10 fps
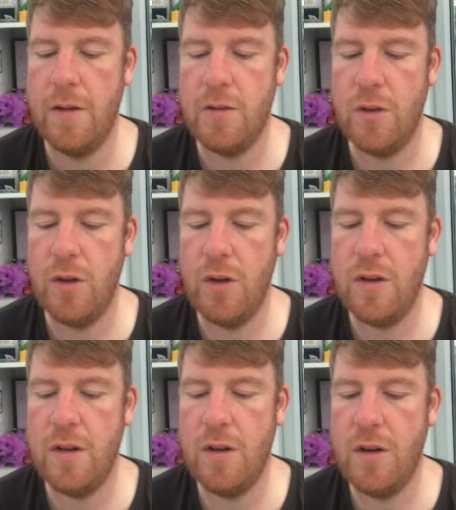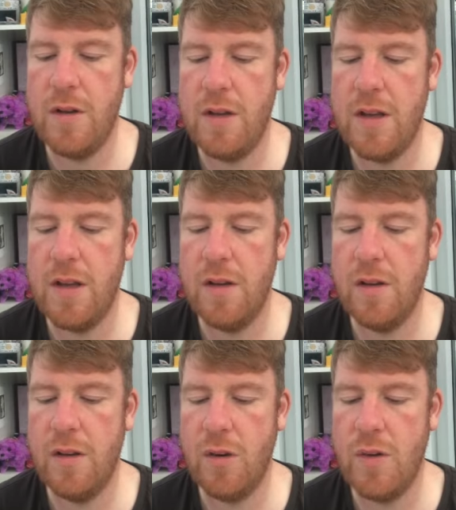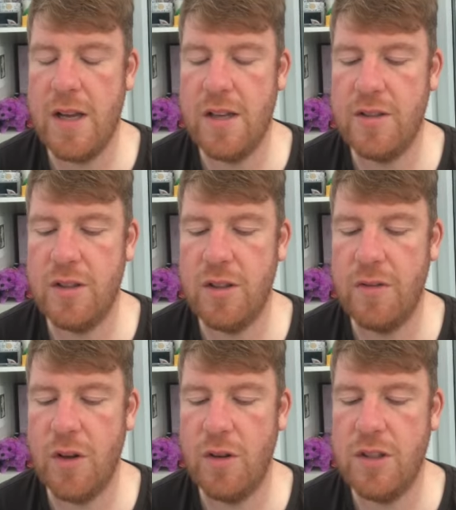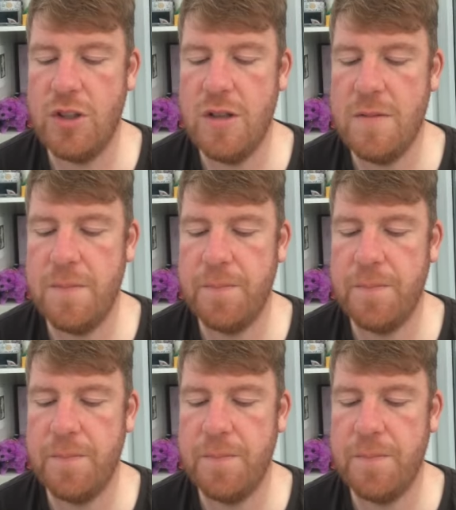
So not in the greatest of condition.